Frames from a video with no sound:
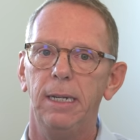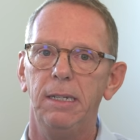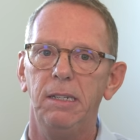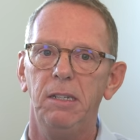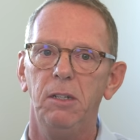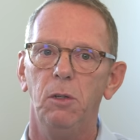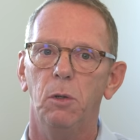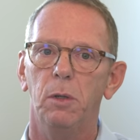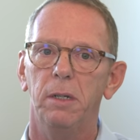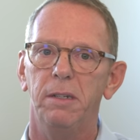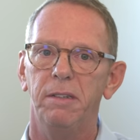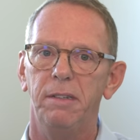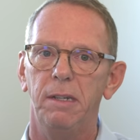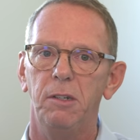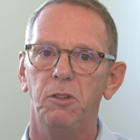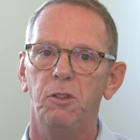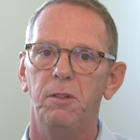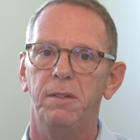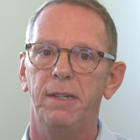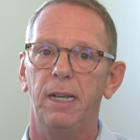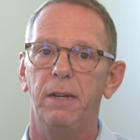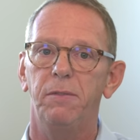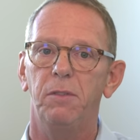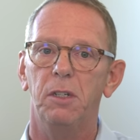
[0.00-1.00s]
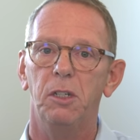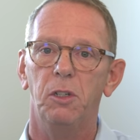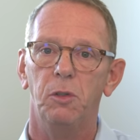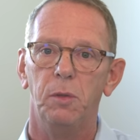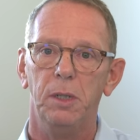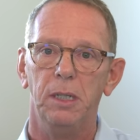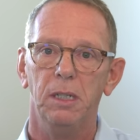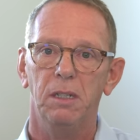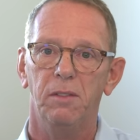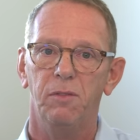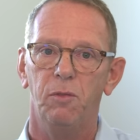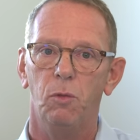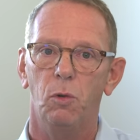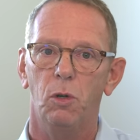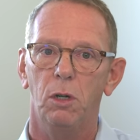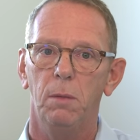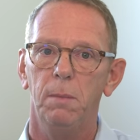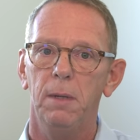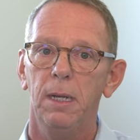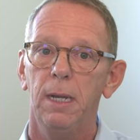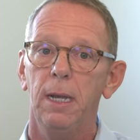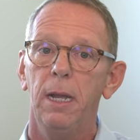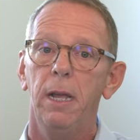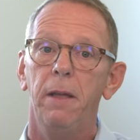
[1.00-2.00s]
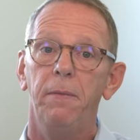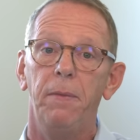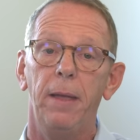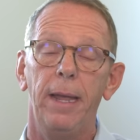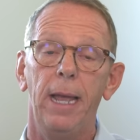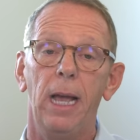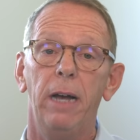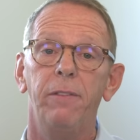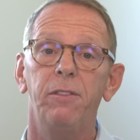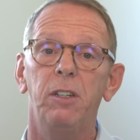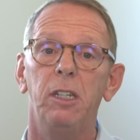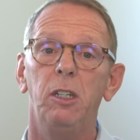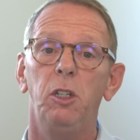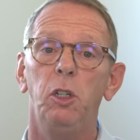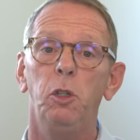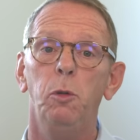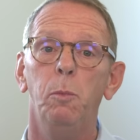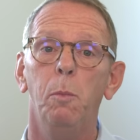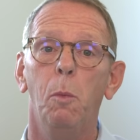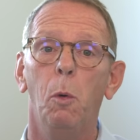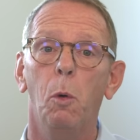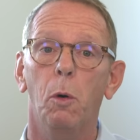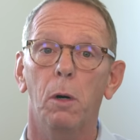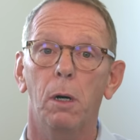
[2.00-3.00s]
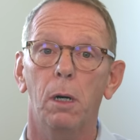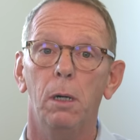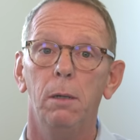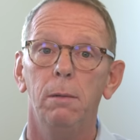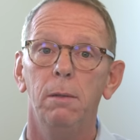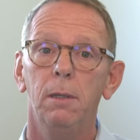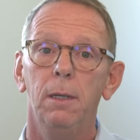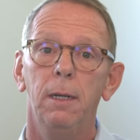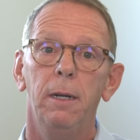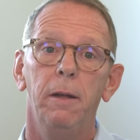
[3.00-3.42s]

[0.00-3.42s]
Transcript: IT organizations have to transform, they have to do more.